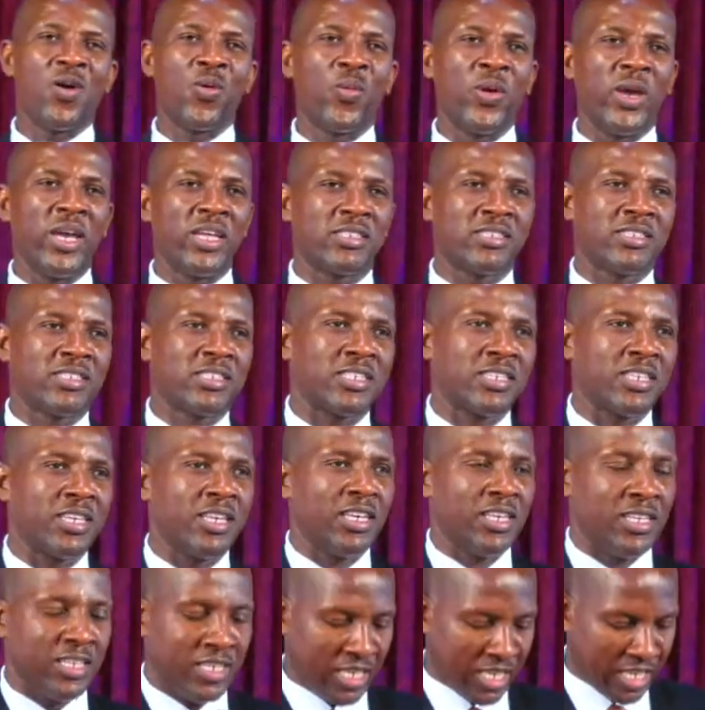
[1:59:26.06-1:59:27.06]
with
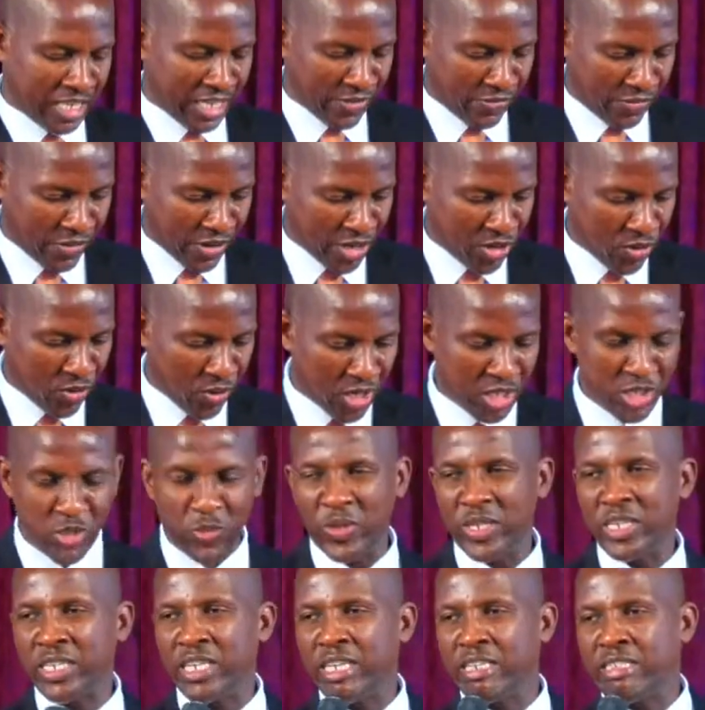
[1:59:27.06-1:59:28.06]

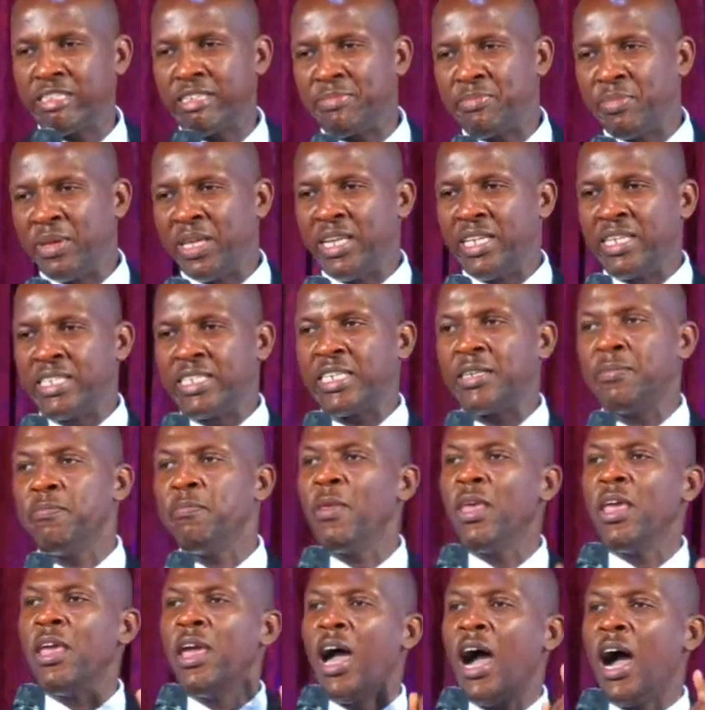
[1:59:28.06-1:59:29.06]
individuals with disability.
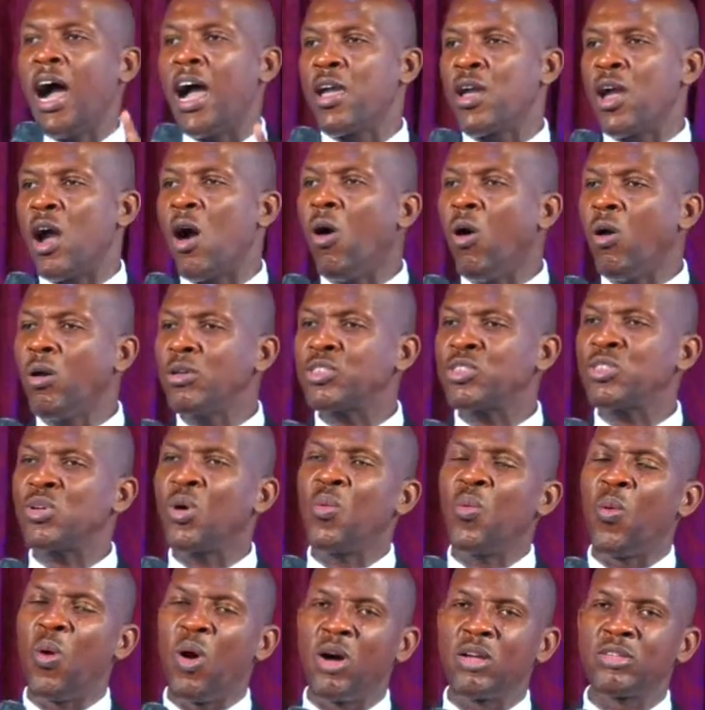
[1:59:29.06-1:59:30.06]
I
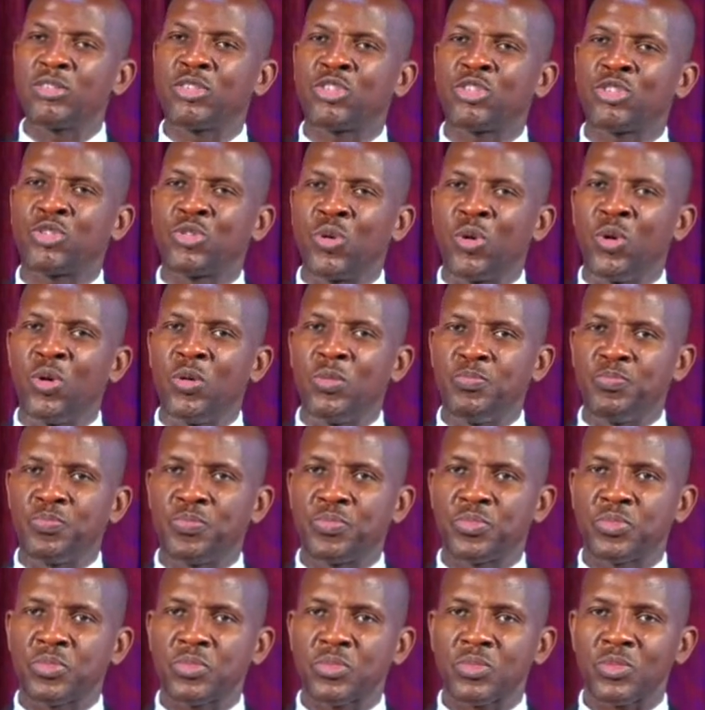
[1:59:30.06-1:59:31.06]
also want
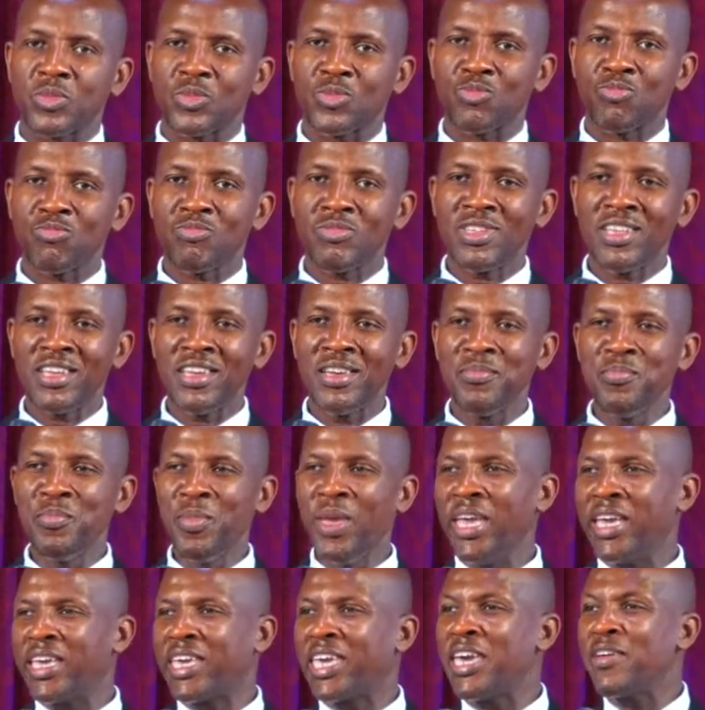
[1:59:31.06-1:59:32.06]
to
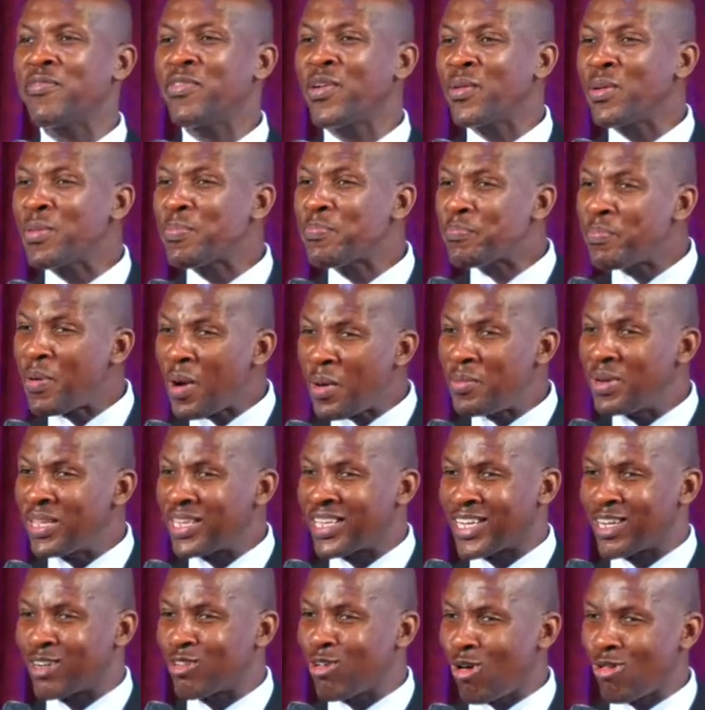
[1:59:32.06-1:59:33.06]
make a very
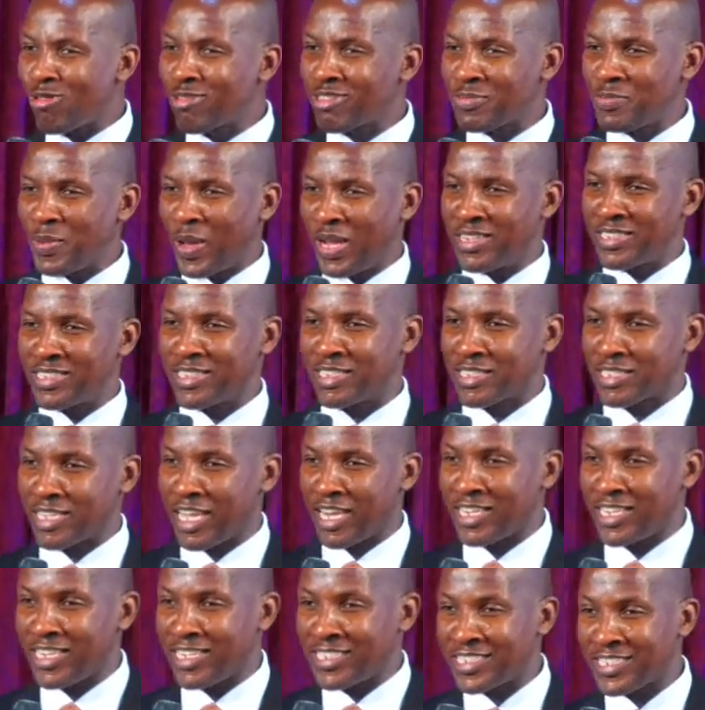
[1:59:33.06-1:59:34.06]
public announcement,
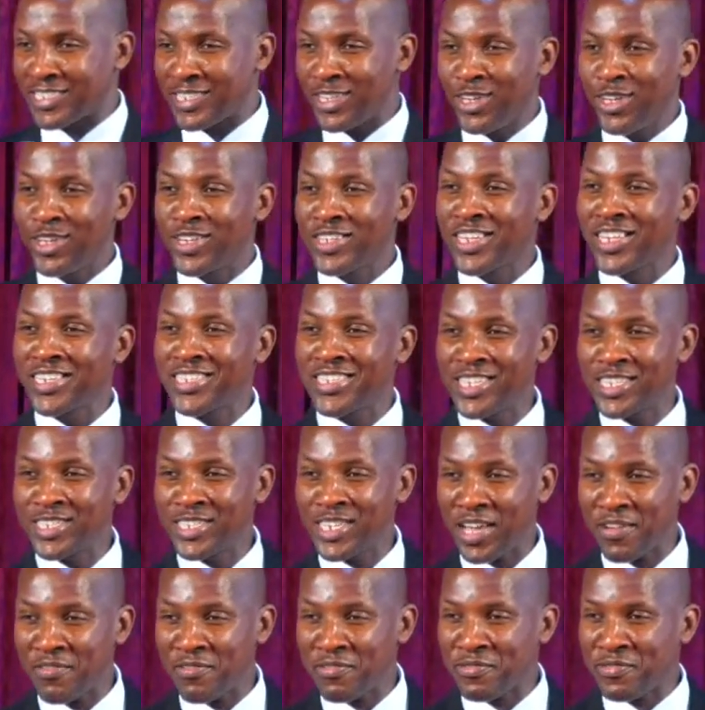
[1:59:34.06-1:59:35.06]
and this
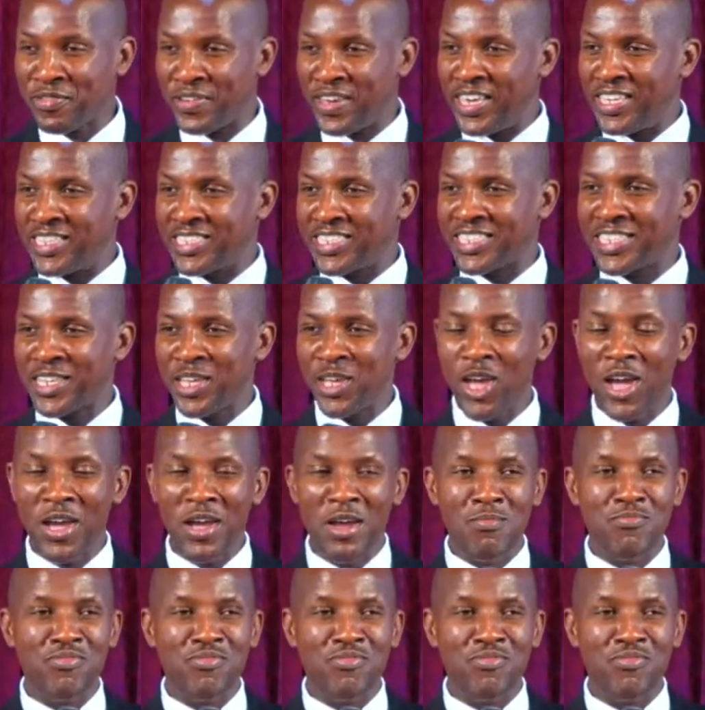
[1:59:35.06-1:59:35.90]
is a faith